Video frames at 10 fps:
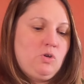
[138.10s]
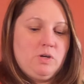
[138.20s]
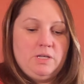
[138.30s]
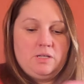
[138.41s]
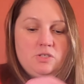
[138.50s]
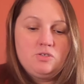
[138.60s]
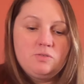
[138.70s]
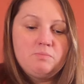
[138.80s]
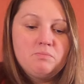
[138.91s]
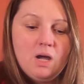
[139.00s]
Or you could
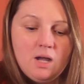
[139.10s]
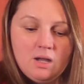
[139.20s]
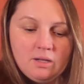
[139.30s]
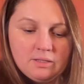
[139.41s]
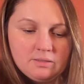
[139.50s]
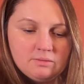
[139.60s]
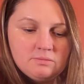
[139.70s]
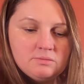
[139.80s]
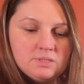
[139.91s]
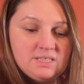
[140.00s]
do the mug and
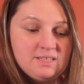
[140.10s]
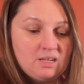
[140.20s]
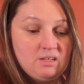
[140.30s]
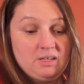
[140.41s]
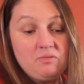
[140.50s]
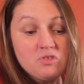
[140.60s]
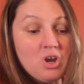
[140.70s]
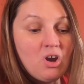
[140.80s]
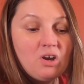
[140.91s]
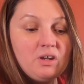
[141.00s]
stick a gift
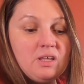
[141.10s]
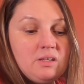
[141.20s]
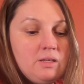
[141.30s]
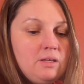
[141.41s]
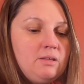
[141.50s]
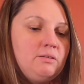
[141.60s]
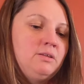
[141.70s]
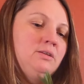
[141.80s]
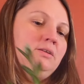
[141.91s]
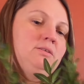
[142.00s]
card in it
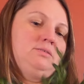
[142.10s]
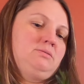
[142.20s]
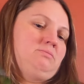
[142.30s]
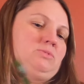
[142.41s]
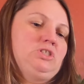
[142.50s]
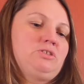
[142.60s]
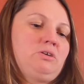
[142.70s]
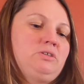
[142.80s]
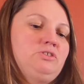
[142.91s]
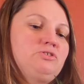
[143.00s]
to
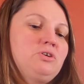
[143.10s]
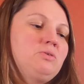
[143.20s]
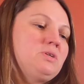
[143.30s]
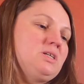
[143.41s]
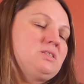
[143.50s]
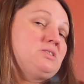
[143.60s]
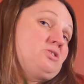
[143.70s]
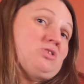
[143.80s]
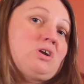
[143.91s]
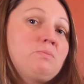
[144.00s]
Dunkin' Donuts,
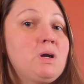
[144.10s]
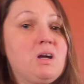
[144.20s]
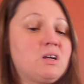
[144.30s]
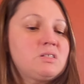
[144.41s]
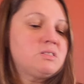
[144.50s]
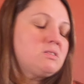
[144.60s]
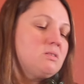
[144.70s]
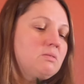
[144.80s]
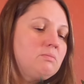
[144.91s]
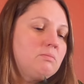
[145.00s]
Starbucks.